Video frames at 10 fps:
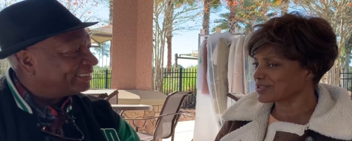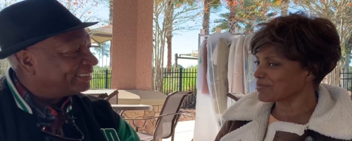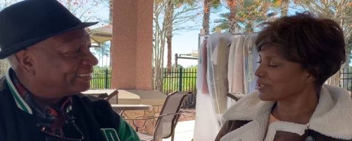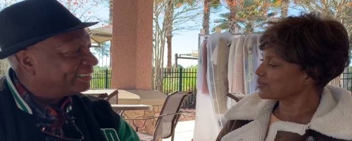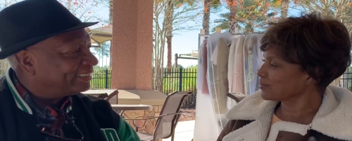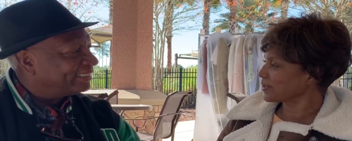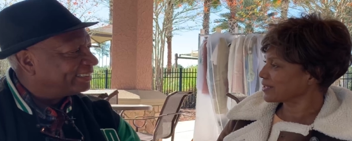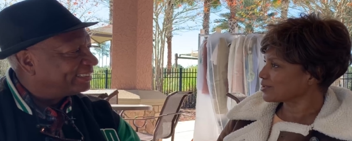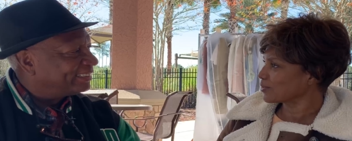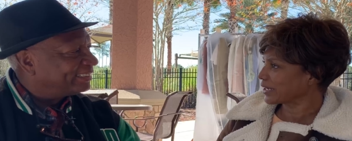Speaker 1: some things with me
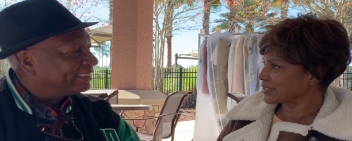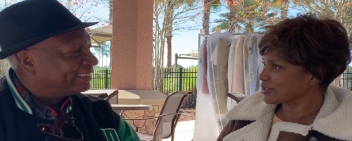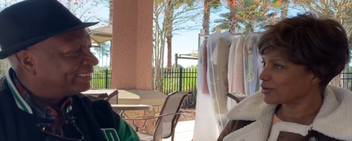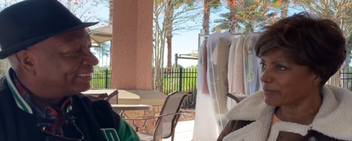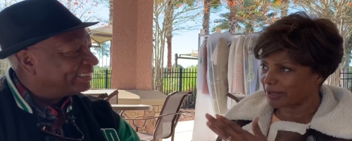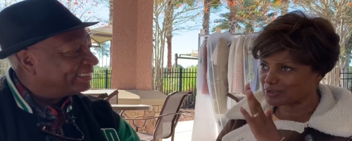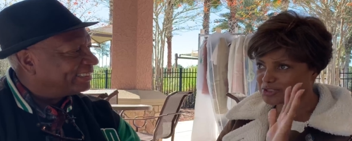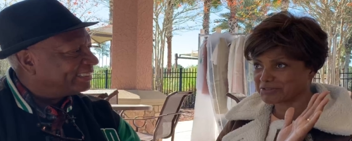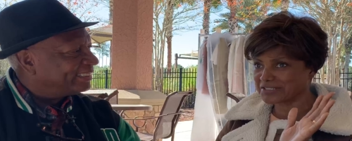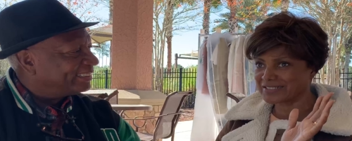this morning I didn't know about
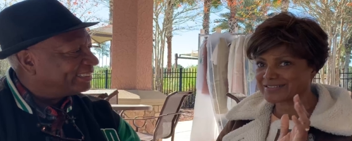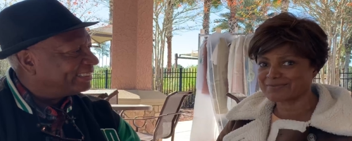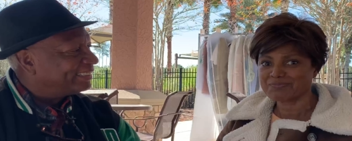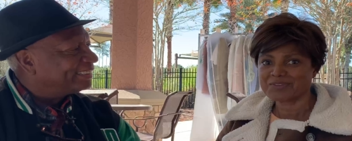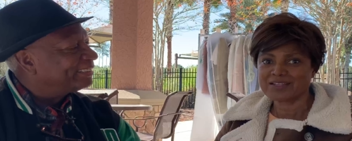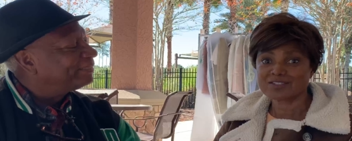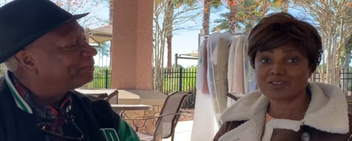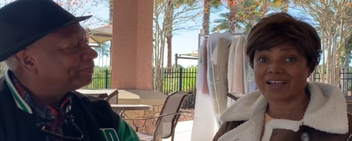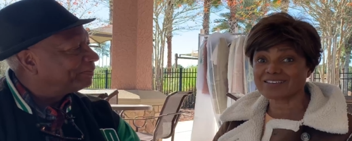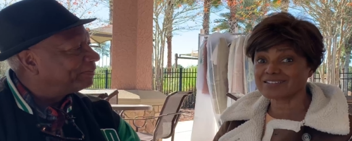trees. Mm.
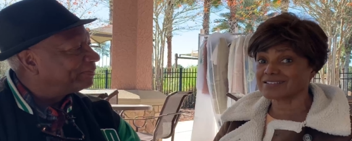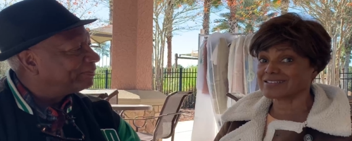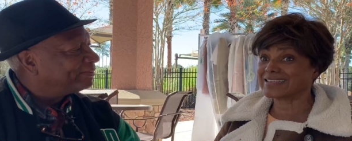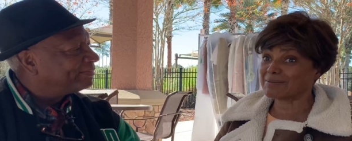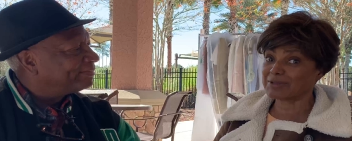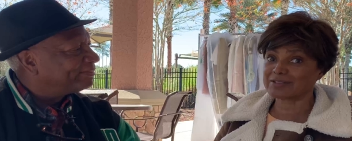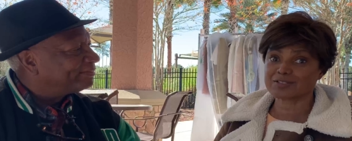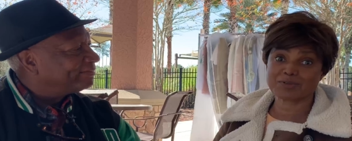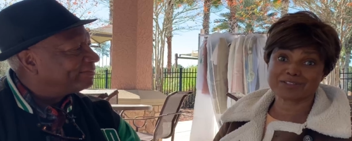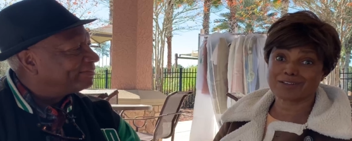So I asked her to email it
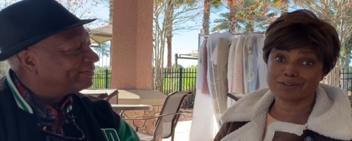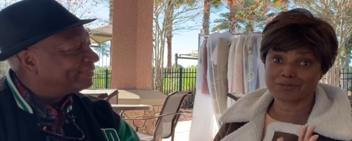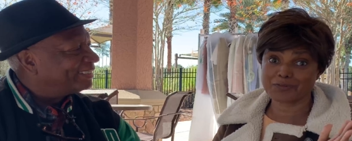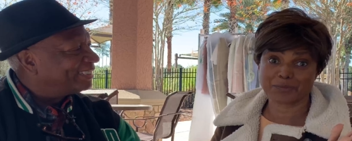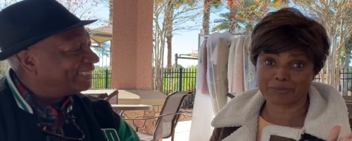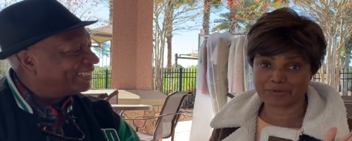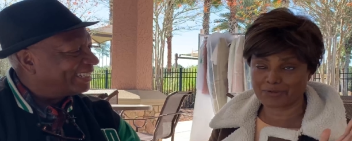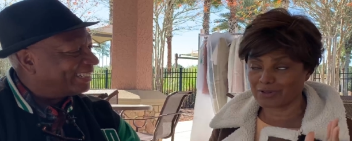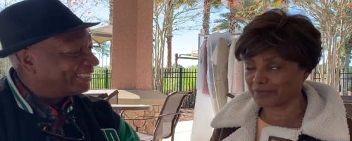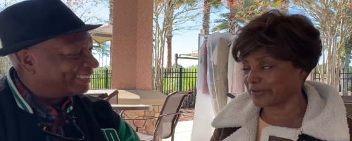to me because I couldn't really remember
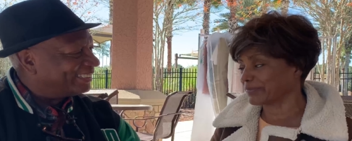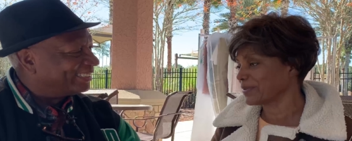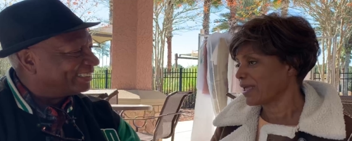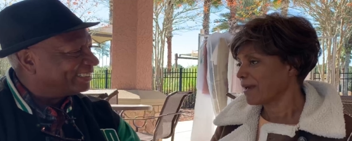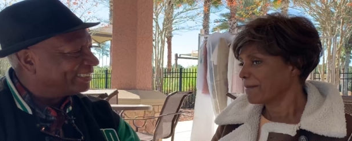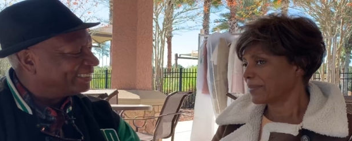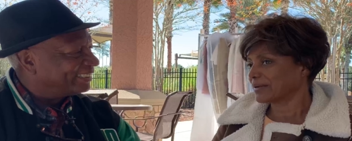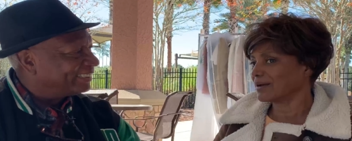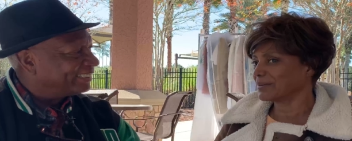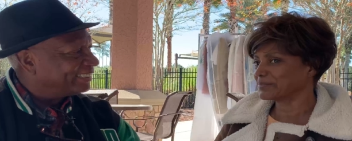all of it. Mm -hmm.
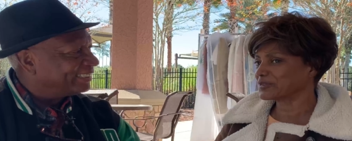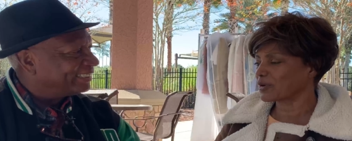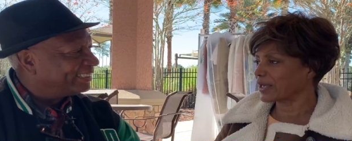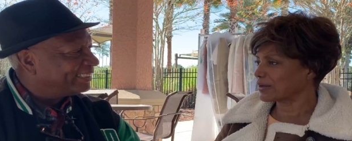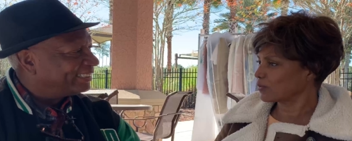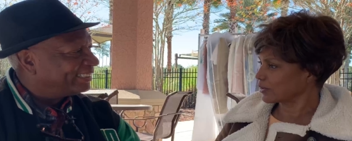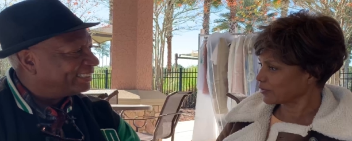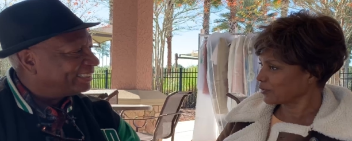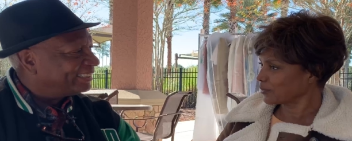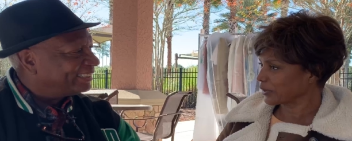But um, so I had a
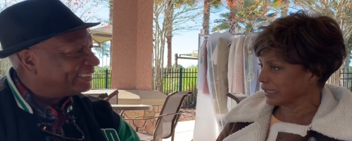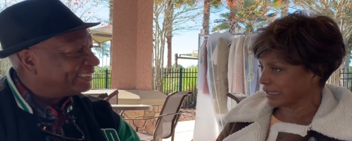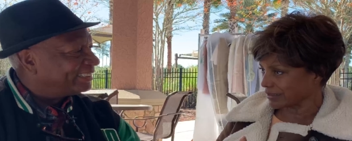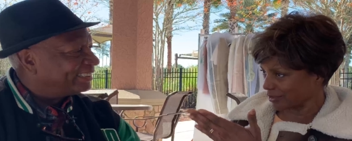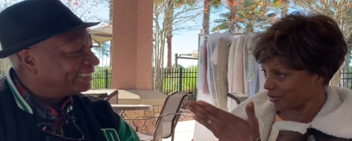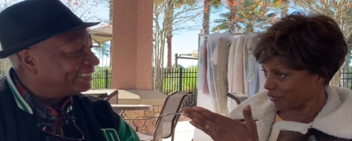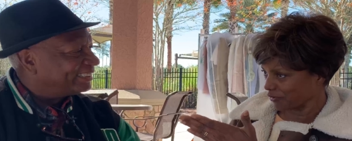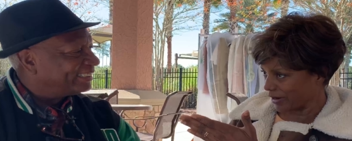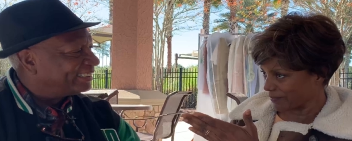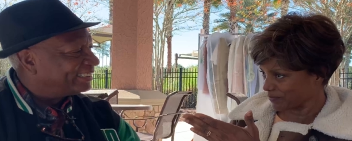wonderful morning. I got a new
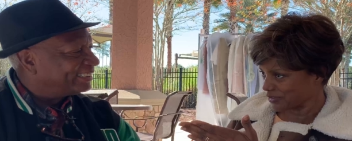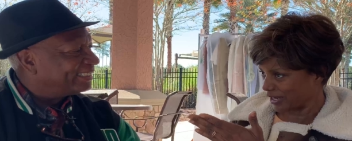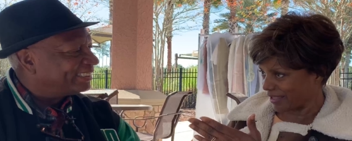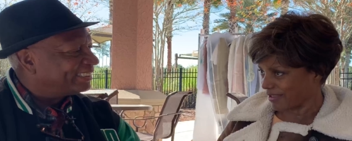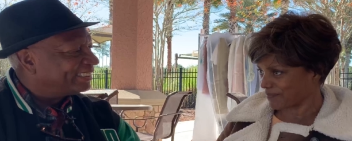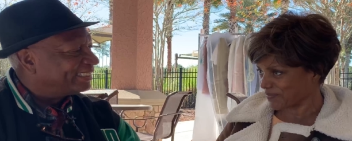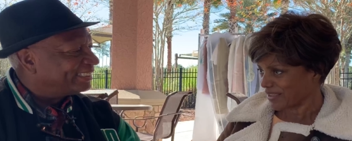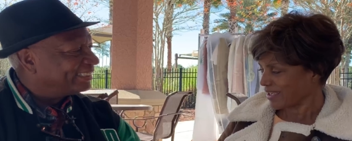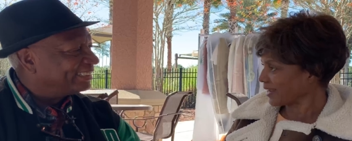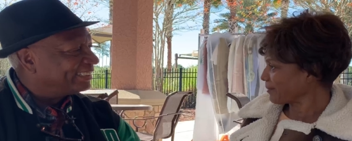friend, Cheyenne,
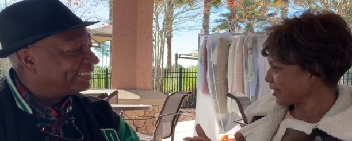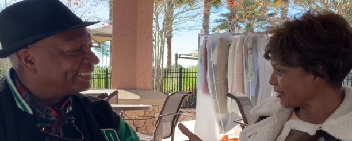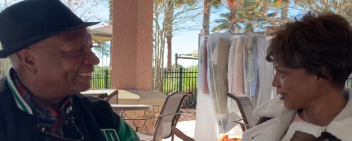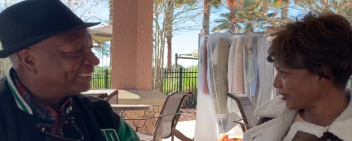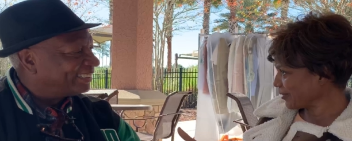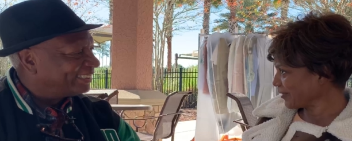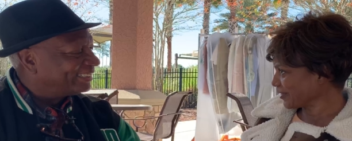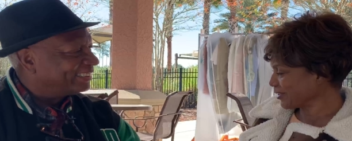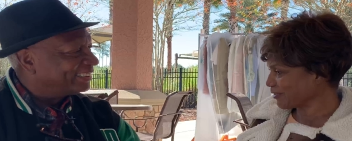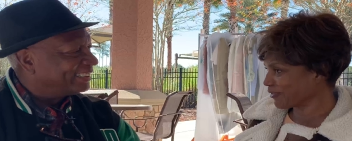and I mm-hmm. met you,
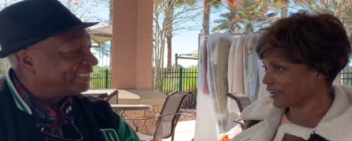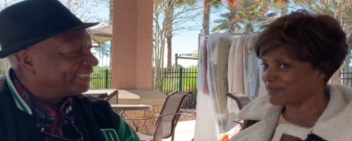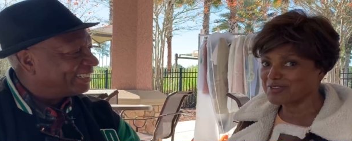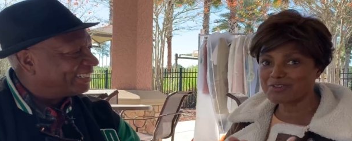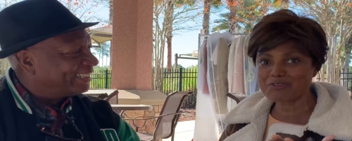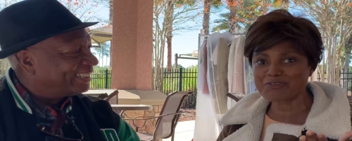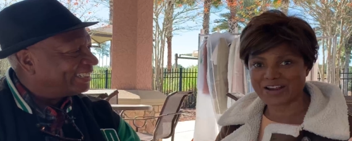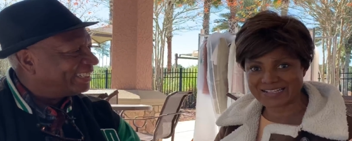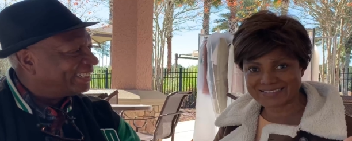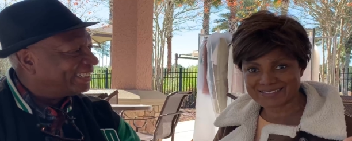the new, new
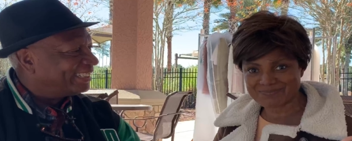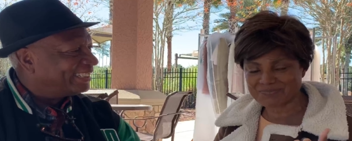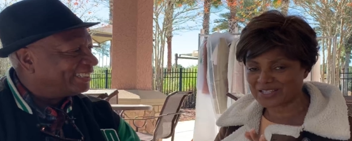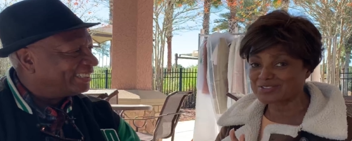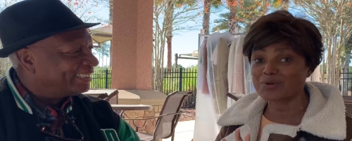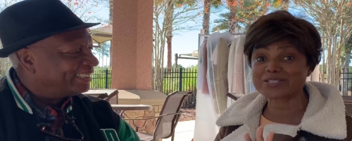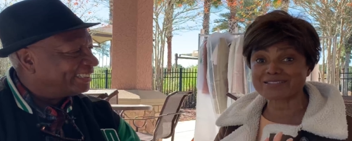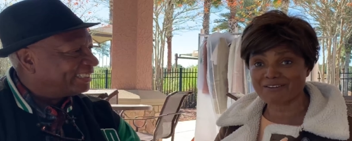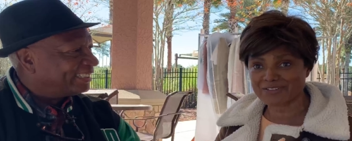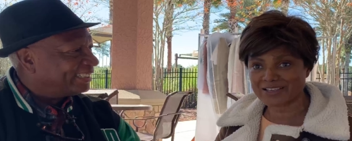friends. That's always
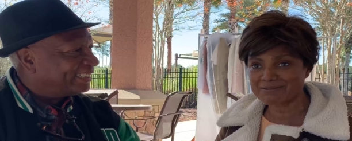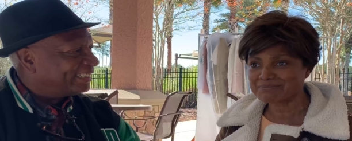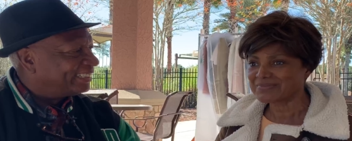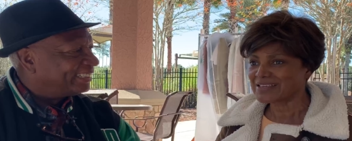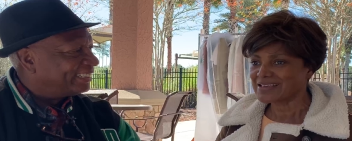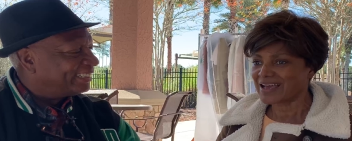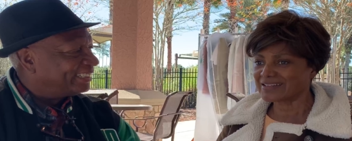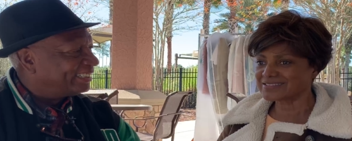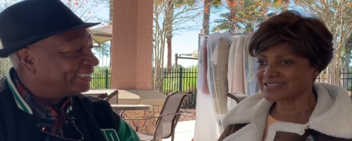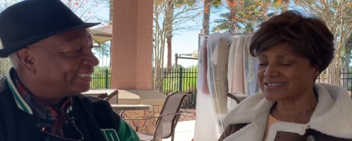lovely.
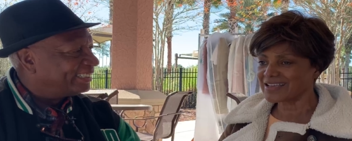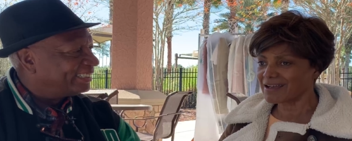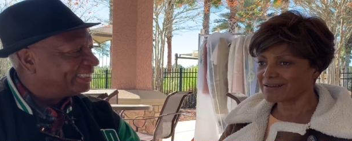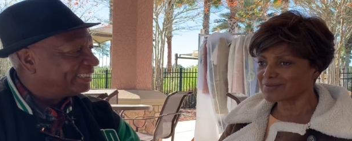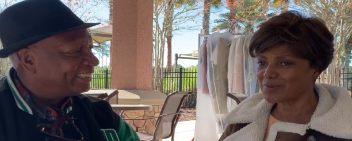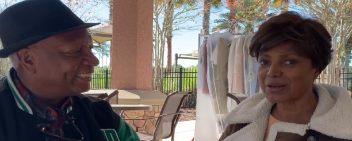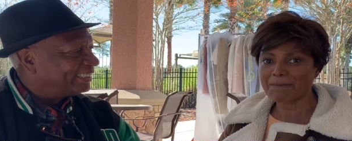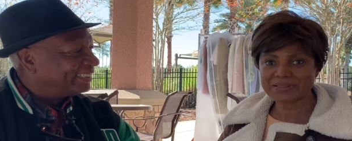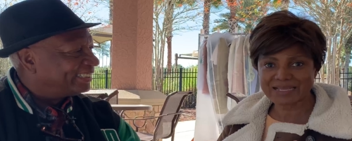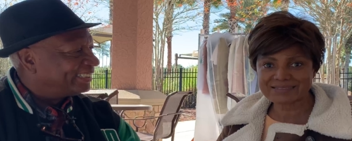And uh, yeah, what a
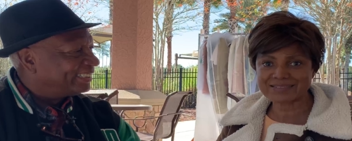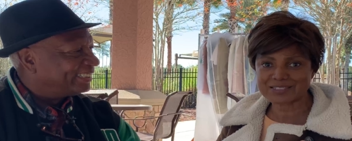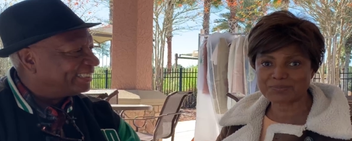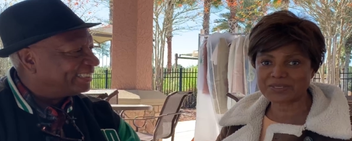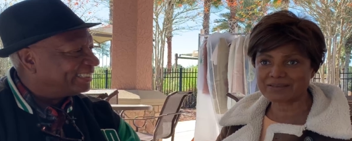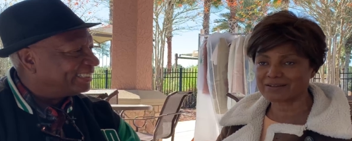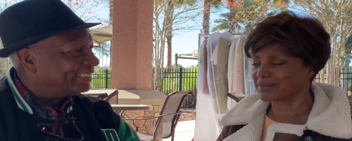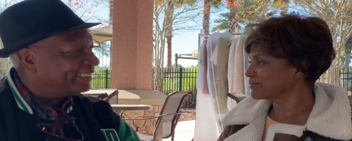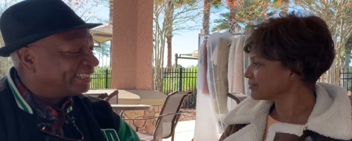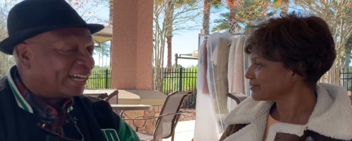blessing to be here.
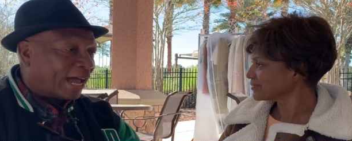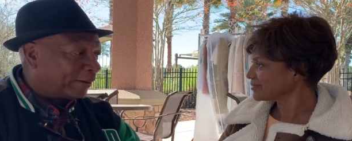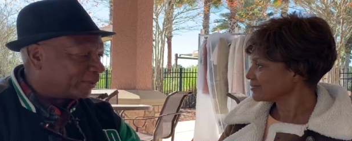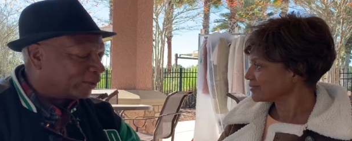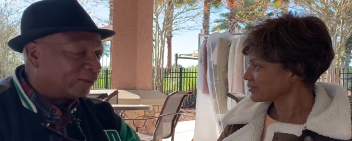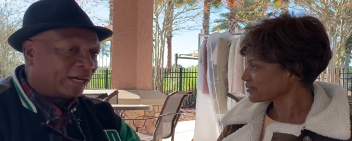
Speaker 2: Absolutely,